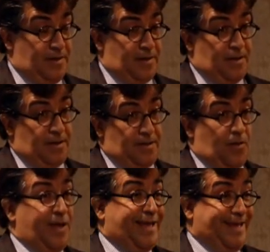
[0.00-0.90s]

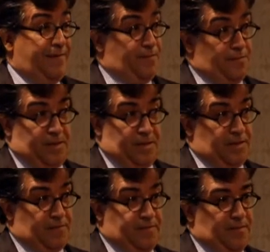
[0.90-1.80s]
Now, I came from
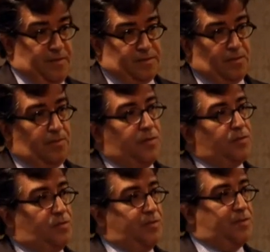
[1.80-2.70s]
India and the Philippines, so I'm
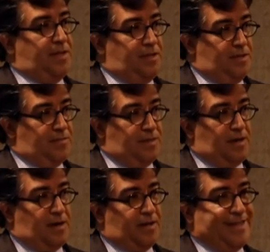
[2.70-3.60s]
used to incentives
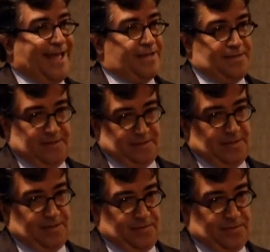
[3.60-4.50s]
that are tax
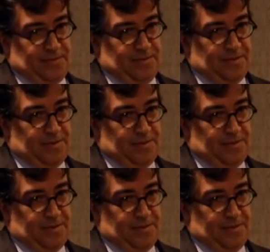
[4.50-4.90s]
incentives.